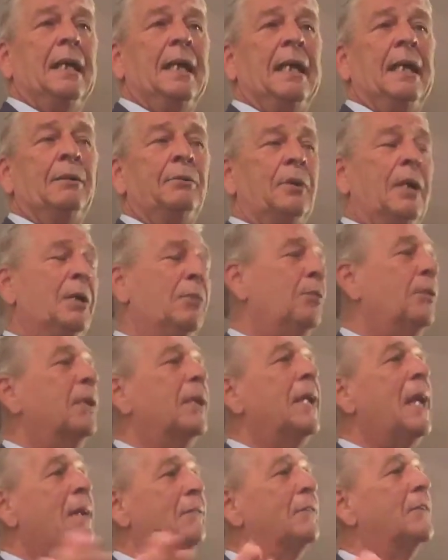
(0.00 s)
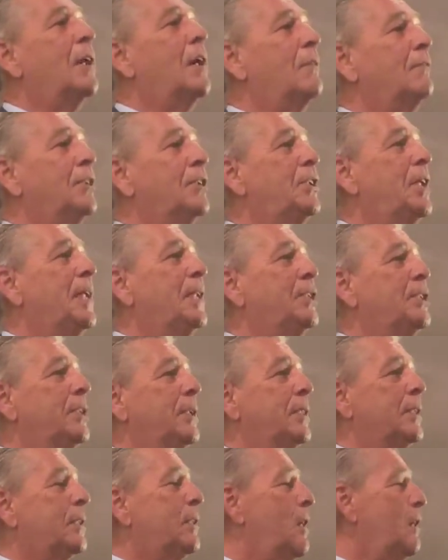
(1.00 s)
and we're going to have a
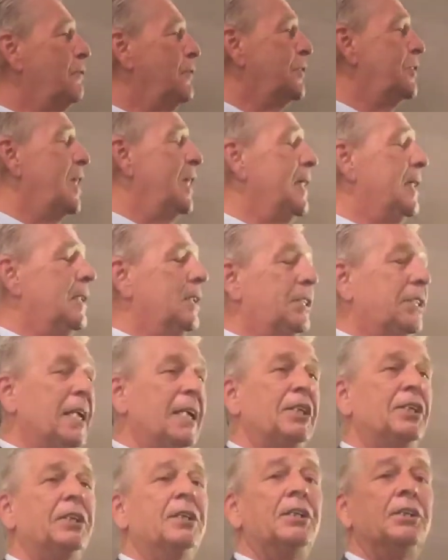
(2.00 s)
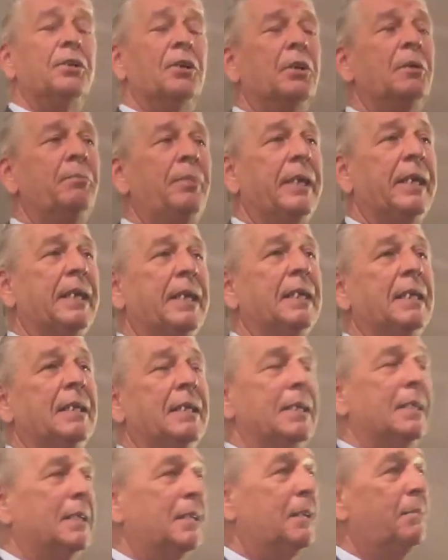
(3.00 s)
conversation. The conversation is going to be
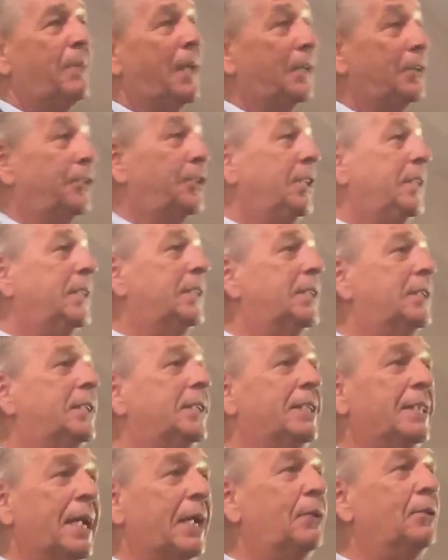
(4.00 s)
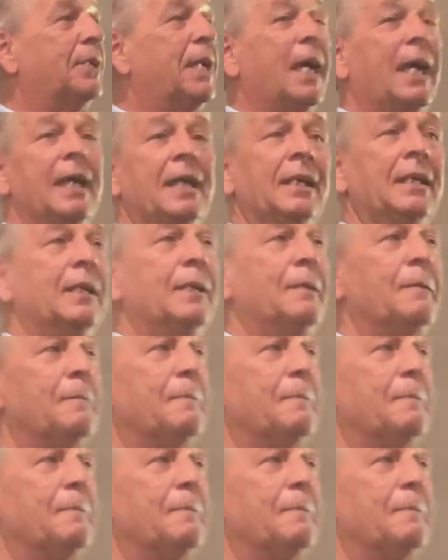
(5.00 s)
about Jesus. Is that okay?